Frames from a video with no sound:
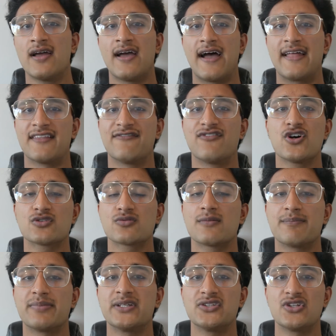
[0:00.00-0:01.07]
And the first one
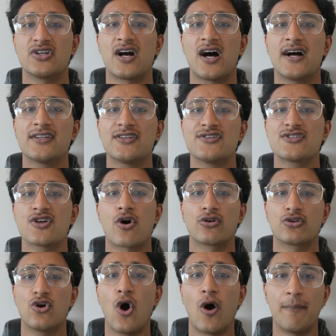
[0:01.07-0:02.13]
being, you can't use it on
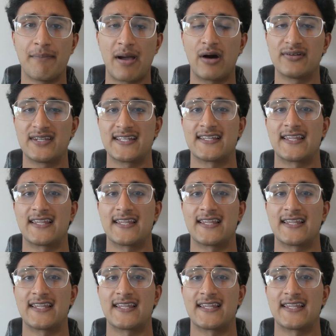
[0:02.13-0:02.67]
compound